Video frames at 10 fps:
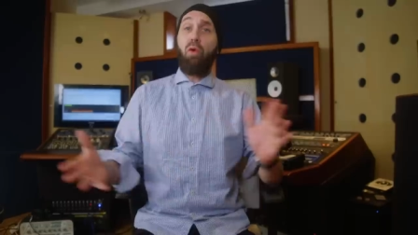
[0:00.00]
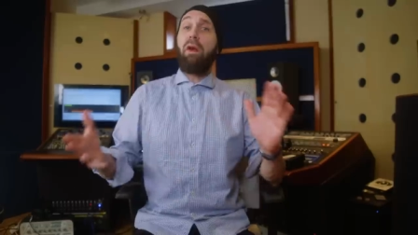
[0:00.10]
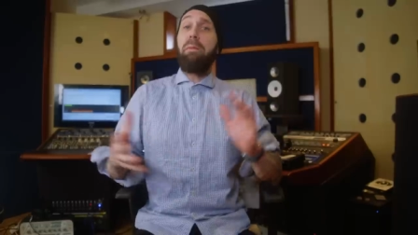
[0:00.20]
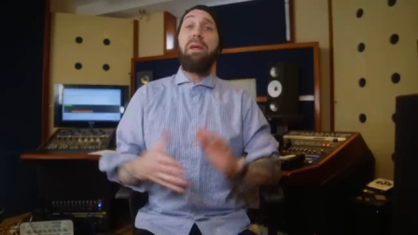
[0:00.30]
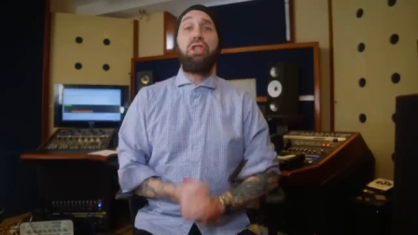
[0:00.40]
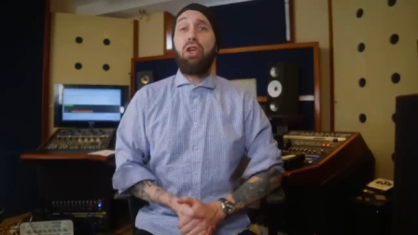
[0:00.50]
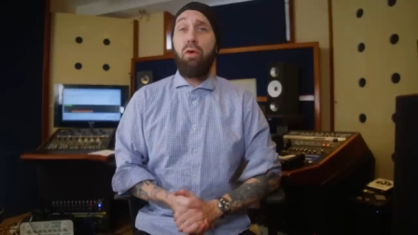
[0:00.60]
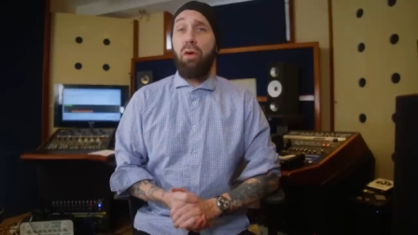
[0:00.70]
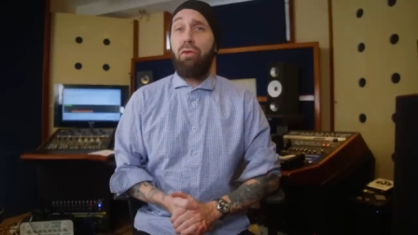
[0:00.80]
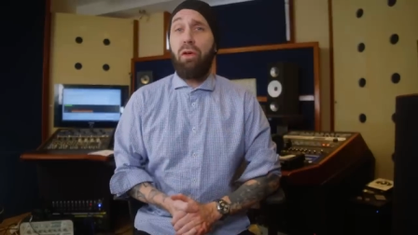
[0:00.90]
let me show
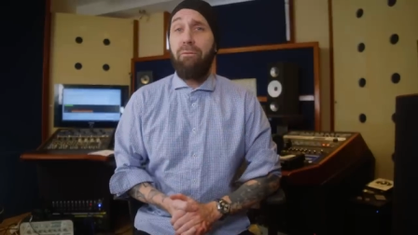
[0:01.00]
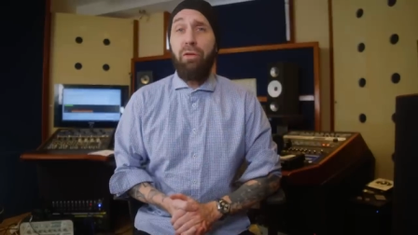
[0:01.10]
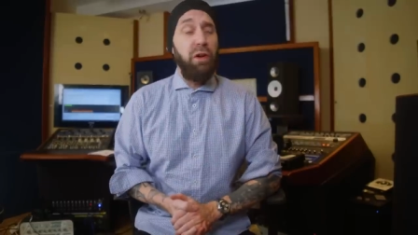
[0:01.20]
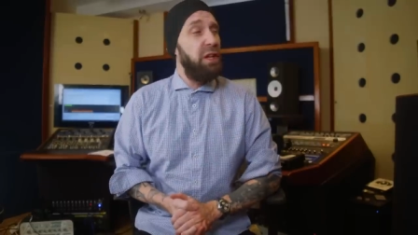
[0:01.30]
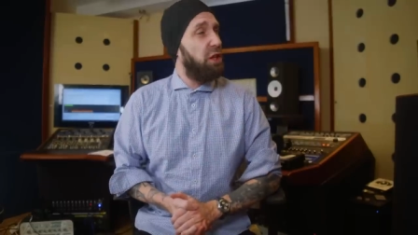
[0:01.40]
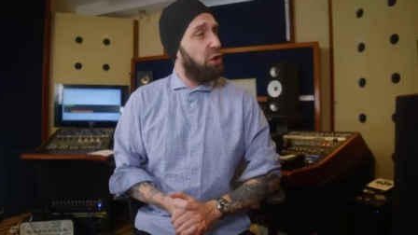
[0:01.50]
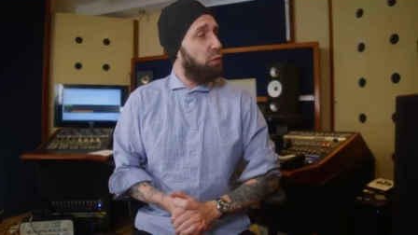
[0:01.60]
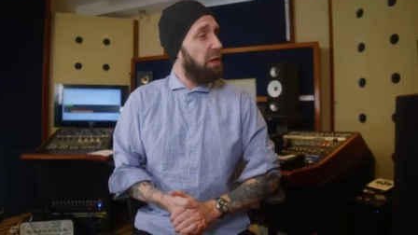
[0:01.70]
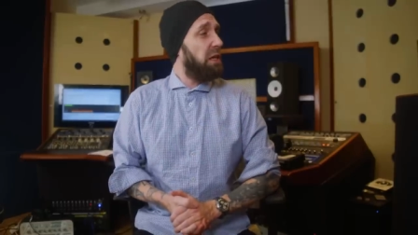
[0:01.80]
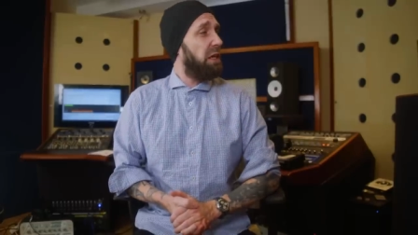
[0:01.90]
you some very
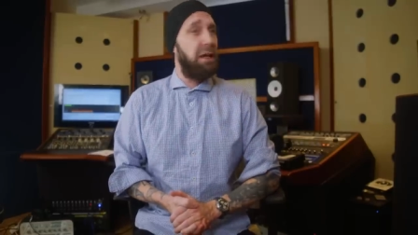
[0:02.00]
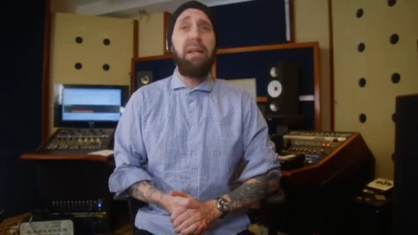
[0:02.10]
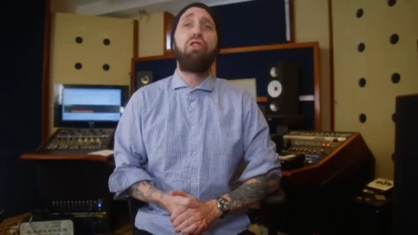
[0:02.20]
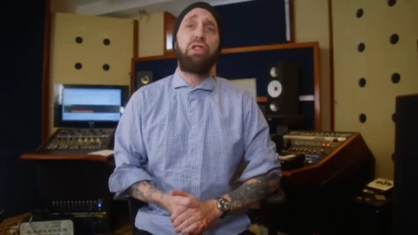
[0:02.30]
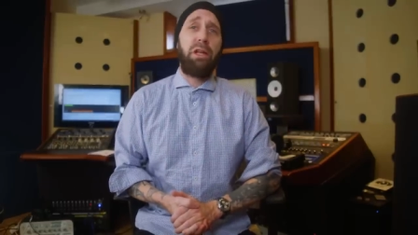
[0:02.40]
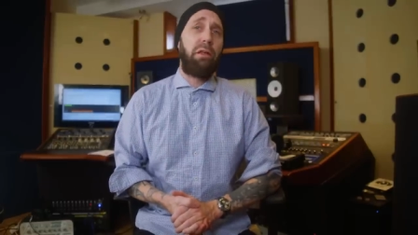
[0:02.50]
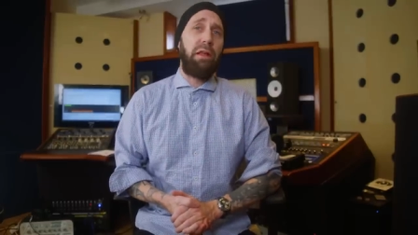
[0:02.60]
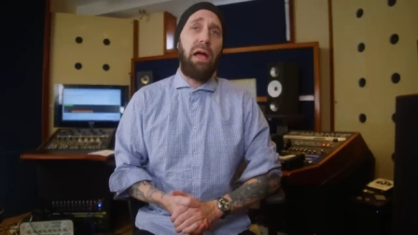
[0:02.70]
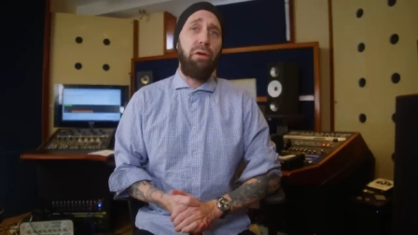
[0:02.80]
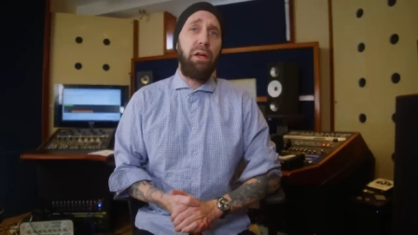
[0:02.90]
unique and interesting
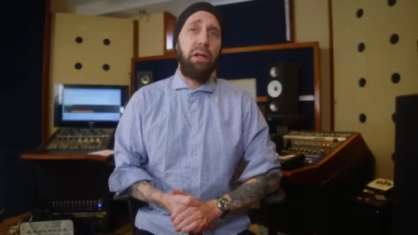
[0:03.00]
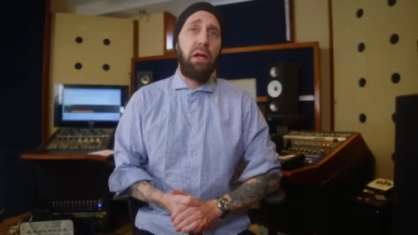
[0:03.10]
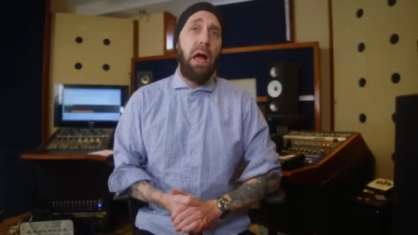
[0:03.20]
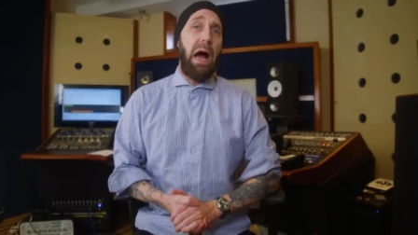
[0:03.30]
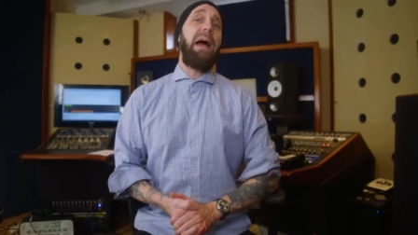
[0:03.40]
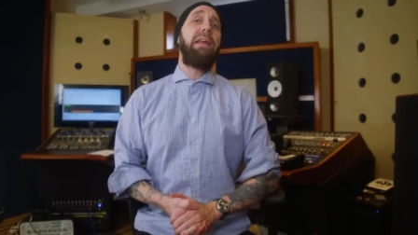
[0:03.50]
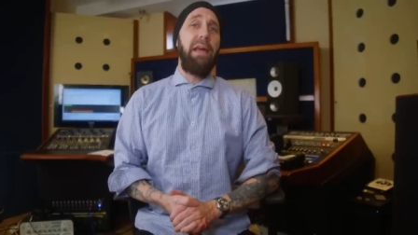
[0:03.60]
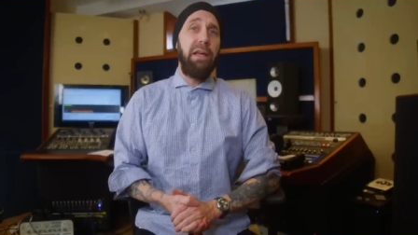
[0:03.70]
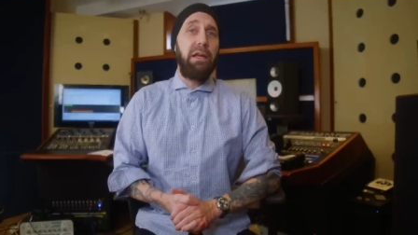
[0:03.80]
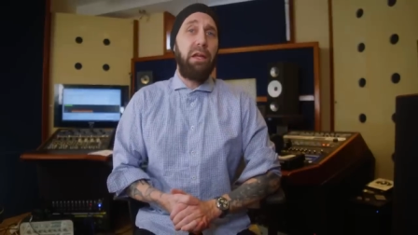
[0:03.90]
sounding high
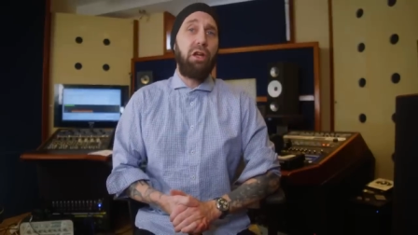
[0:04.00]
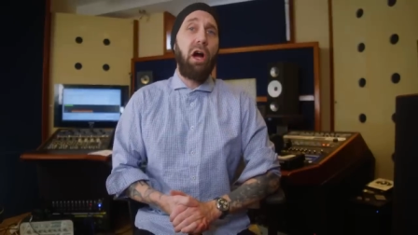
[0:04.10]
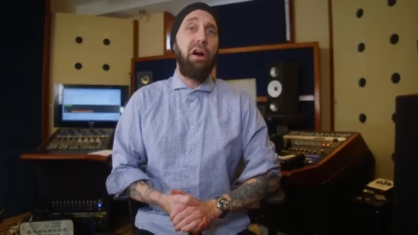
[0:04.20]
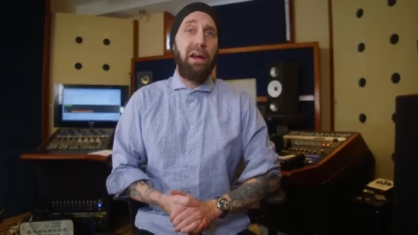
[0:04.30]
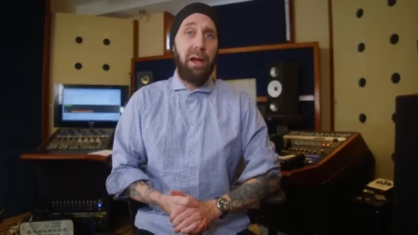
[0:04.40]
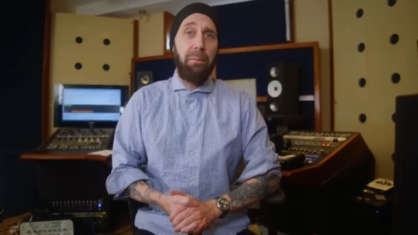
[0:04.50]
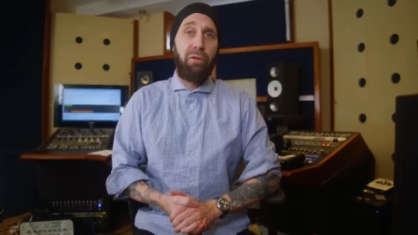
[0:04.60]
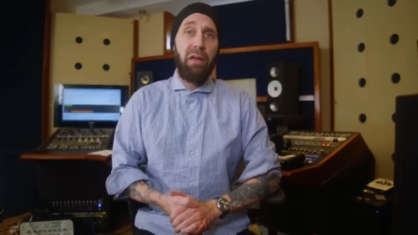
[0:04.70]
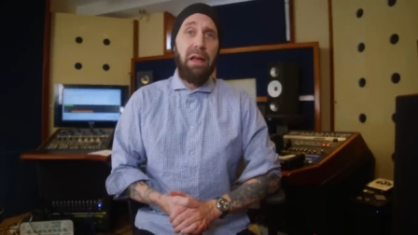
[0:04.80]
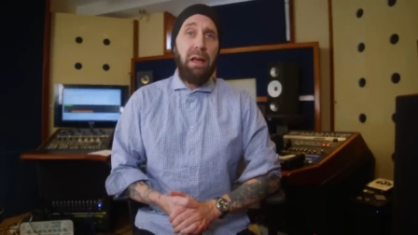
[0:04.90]
gain guitar
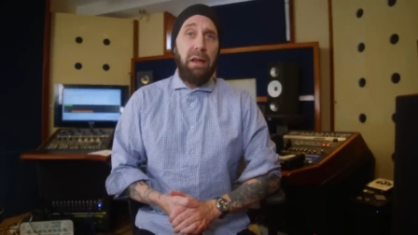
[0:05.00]
amps.